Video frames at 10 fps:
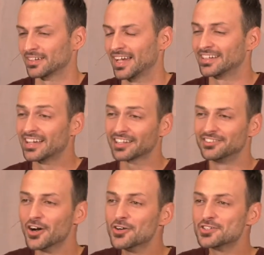And God
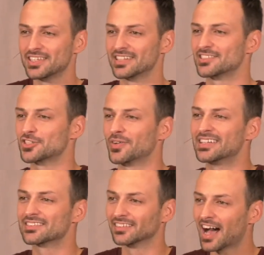knows this. And so in
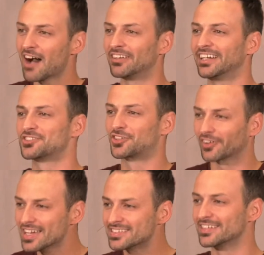his love and in his
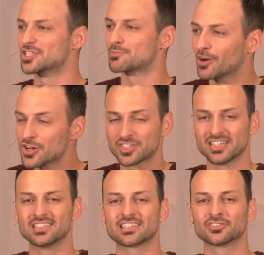grace and his mercy,
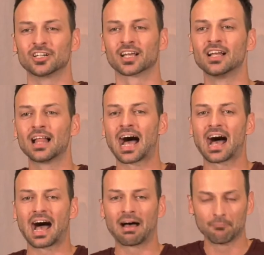he says, look,
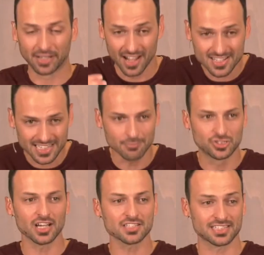because I'm
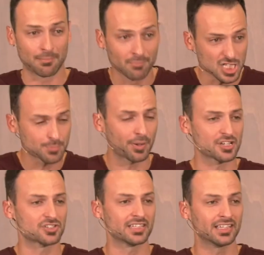just and I must
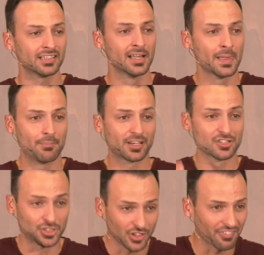punish sin, and
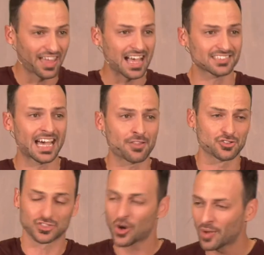because you're on that side and
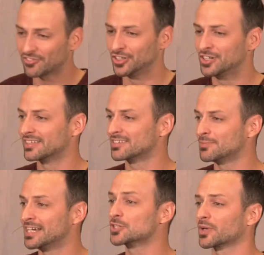there's no way for you to get to
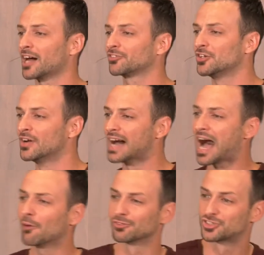me, here's what I'll do.
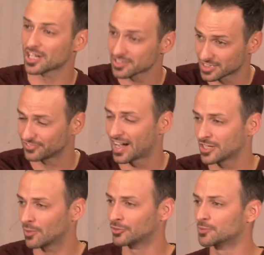I will justify
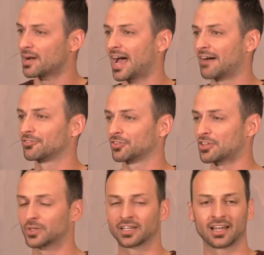you on your behalf. So
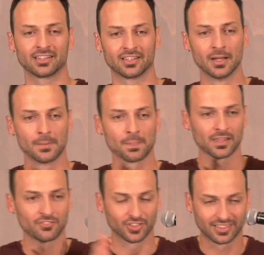that's what God did.
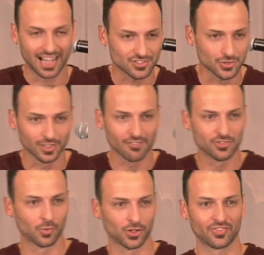For God so loved the
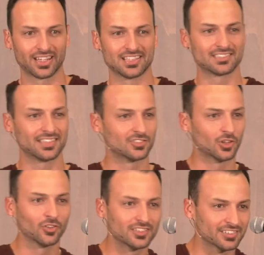world that he sent his
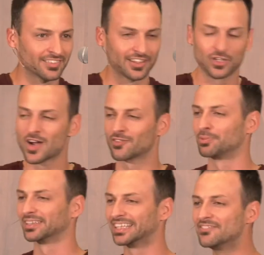only son, that whoever
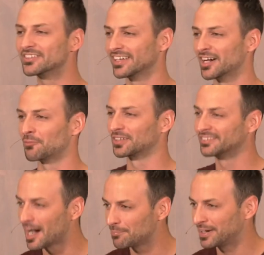believes in him would
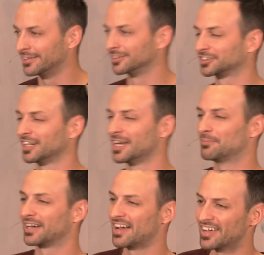not perish,
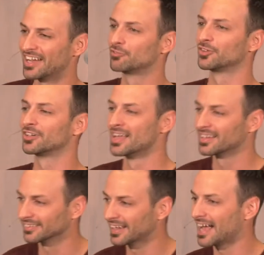but have
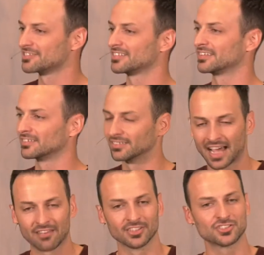everlasting
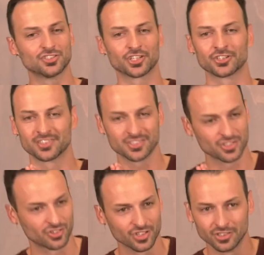life. Listen, church, this is
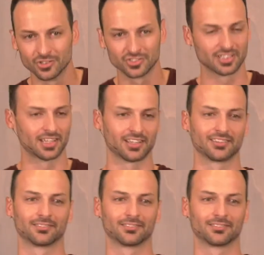good news today.